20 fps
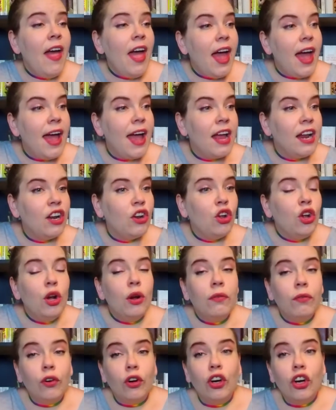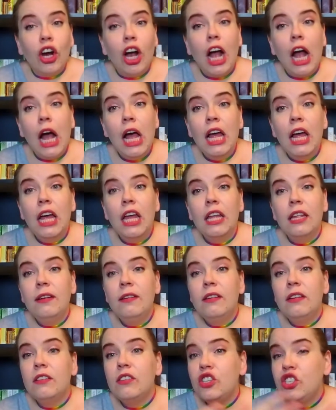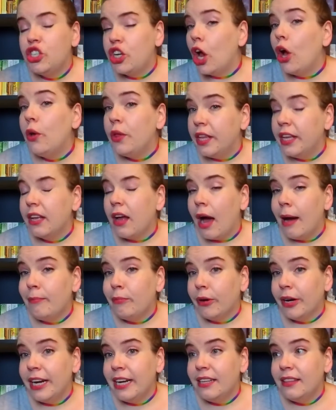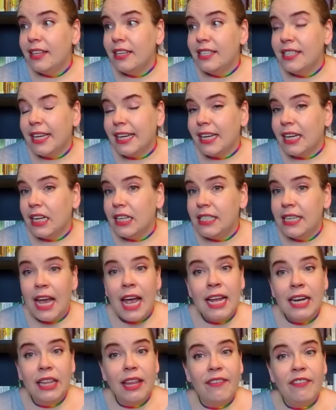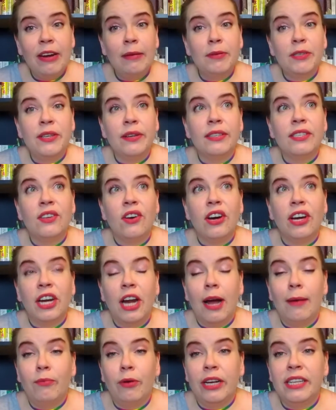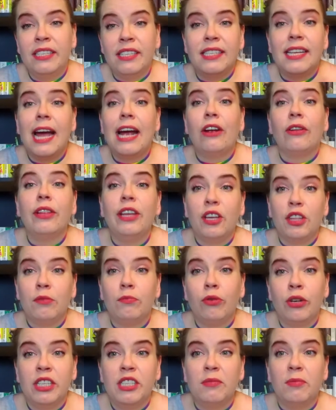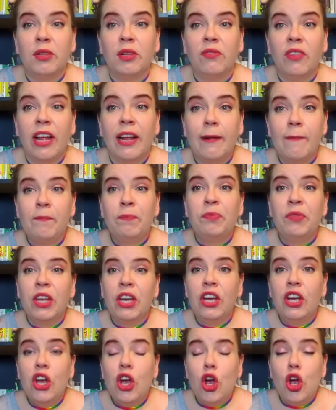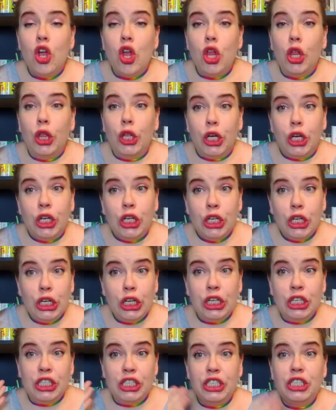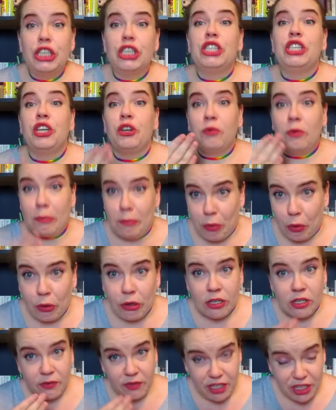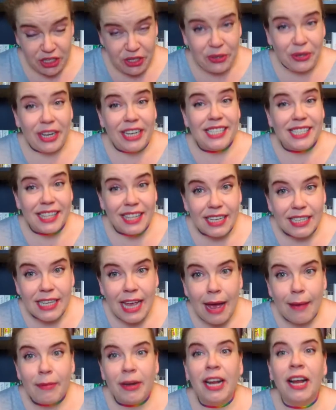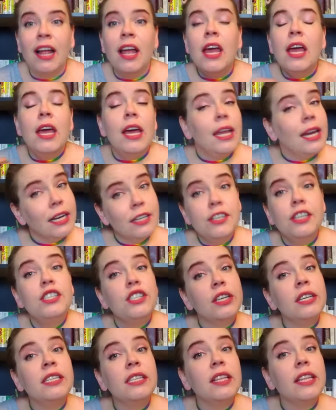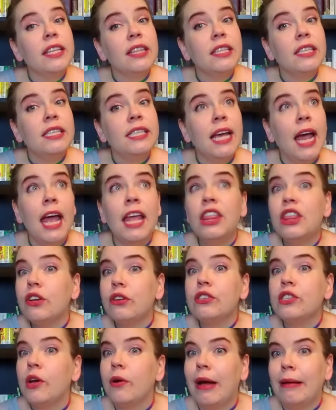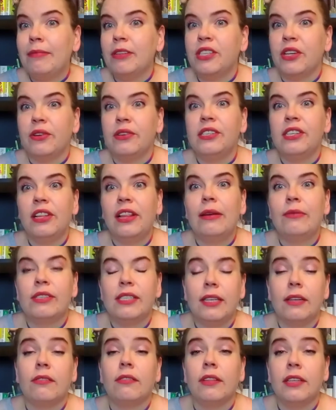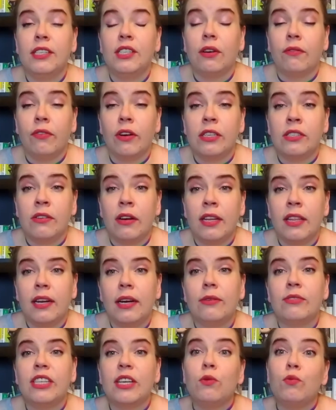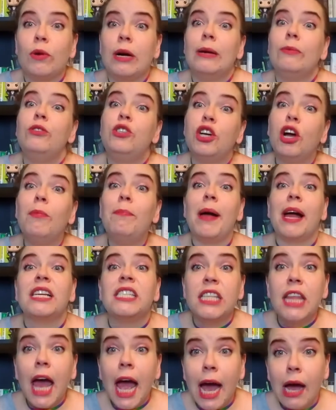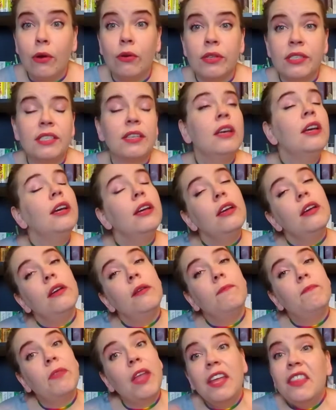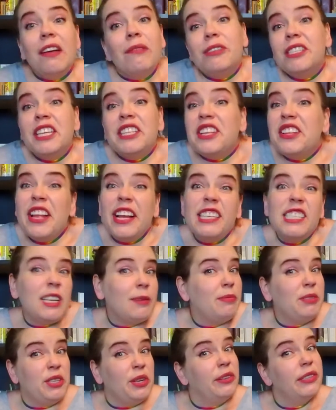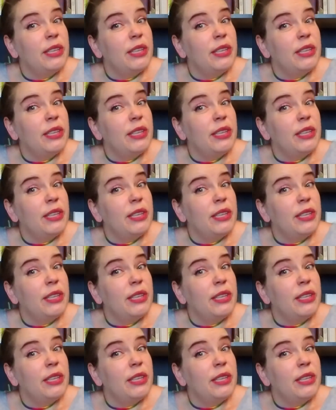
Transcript: And for a show that operate that's like 10, 11 episodes long and operates entirely on the principle of like the consistent reports of these crazy things happening. It actually took until like the 10th or so episode till I was literally so frustrated that I was like, why would you go back to the house? And that was like the last episode.